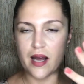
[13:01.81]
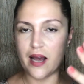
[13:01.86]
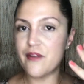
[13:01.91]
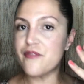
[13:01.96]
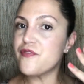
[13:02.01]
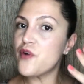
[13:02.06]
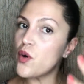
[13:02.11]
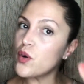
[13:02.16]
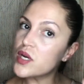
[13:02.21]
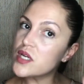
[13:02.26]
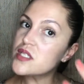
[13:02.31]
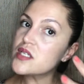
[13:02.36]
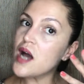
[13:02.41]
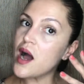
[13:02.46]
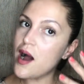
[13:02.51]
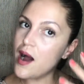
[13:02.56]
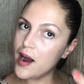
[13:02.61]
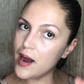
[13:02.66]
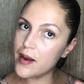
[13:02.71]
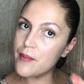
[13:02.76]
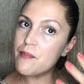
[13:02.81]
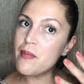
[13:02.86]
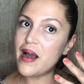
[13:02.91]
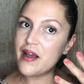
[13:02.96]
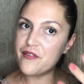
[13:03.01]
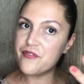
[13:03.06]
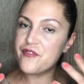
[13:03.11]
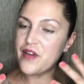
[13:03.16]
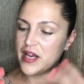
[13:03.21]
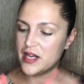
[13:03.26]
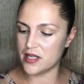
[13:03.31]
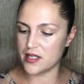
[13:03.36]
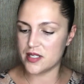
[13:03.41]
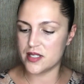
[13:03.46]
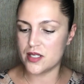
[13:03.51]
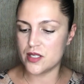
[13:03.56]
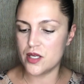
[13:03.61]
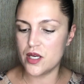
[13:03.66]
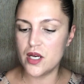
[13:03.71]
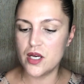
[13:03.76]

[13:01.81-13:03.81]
I focus on my face